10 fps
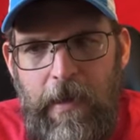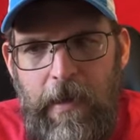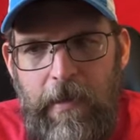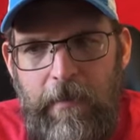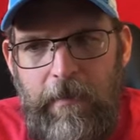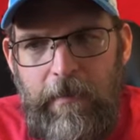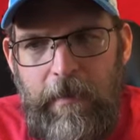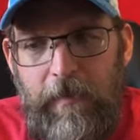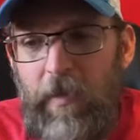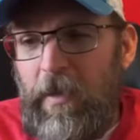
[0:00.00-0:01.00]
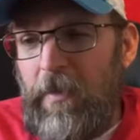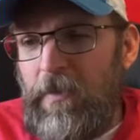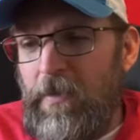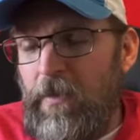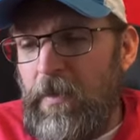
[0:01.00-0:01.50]
I've told
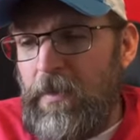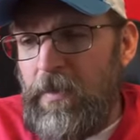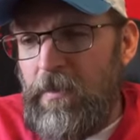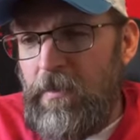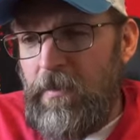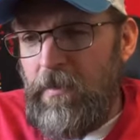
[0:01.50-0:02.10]
other stories.